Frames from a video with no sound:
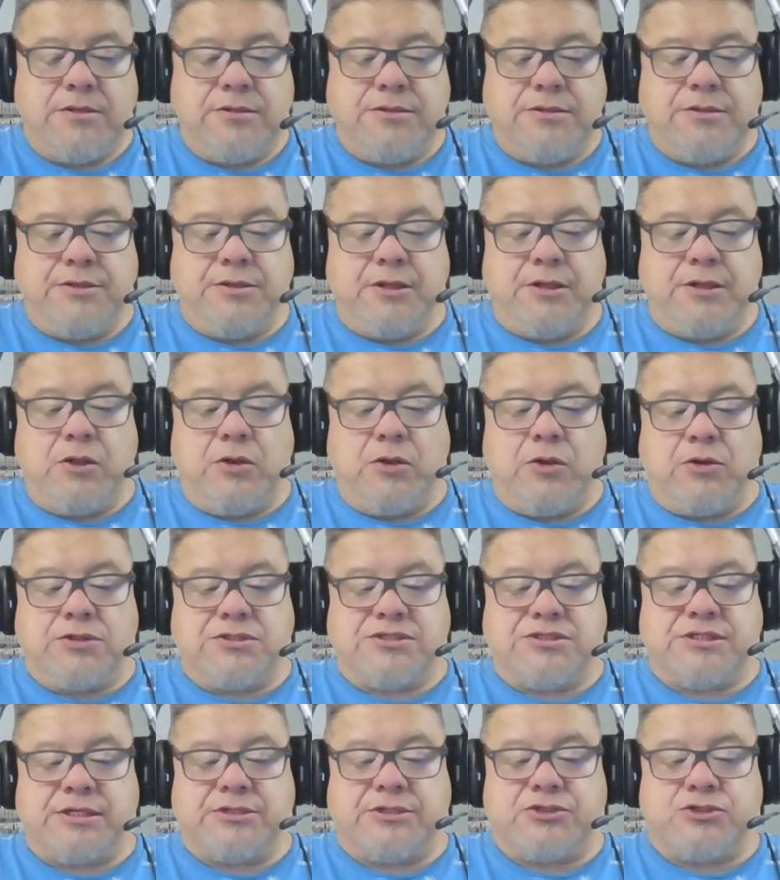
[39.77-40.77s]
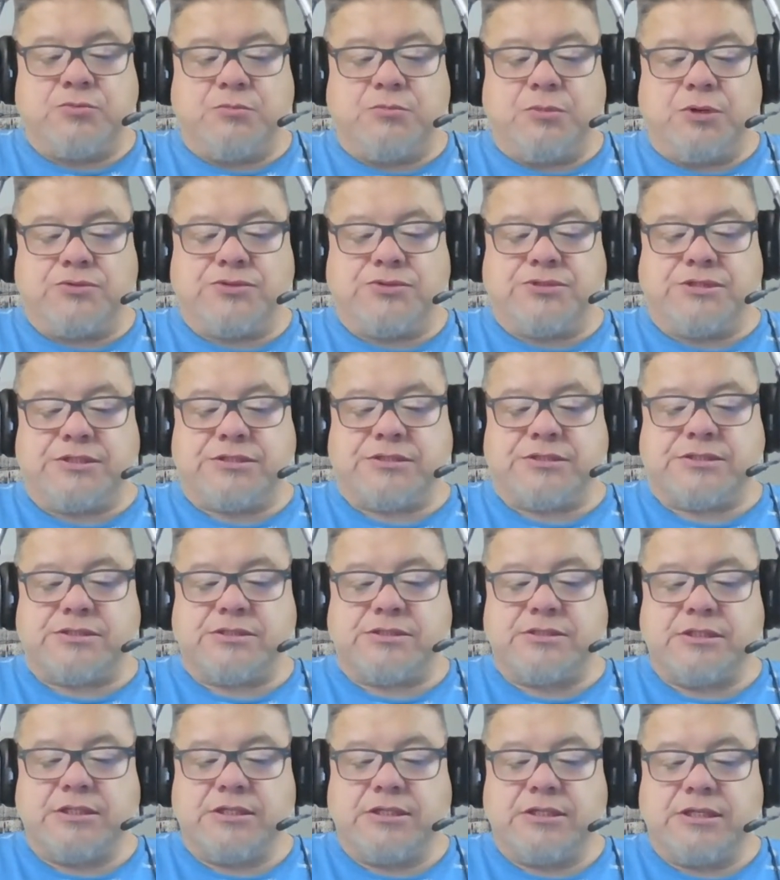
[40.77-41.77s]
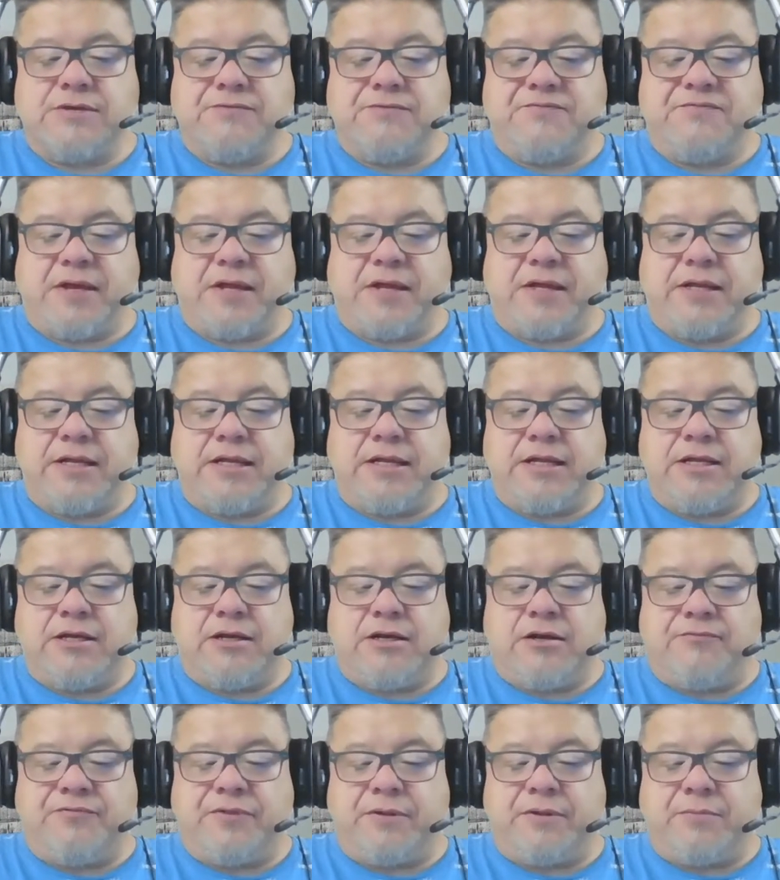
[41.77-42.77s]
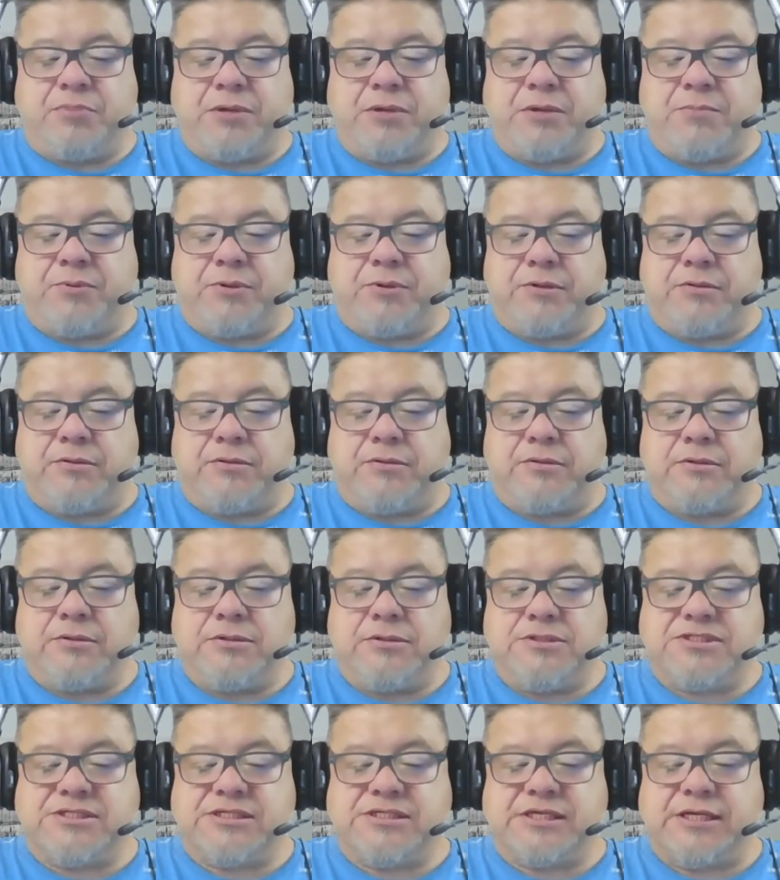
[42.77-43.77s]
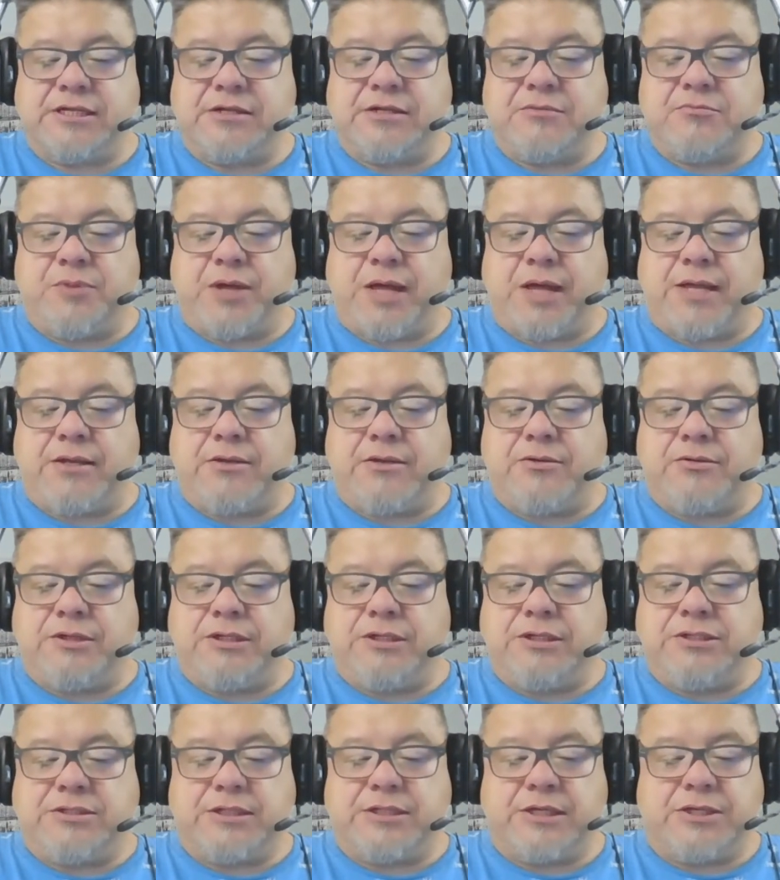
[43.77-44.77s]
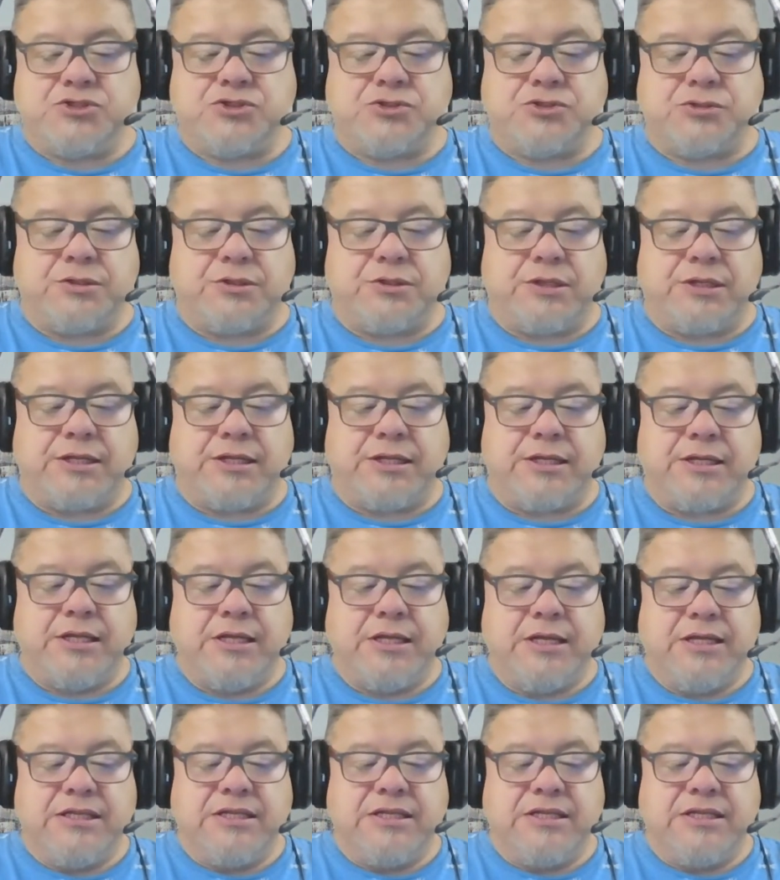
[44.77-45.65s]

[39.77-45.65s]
Then the Lord said to Moses, if any of the people sin by unintentionally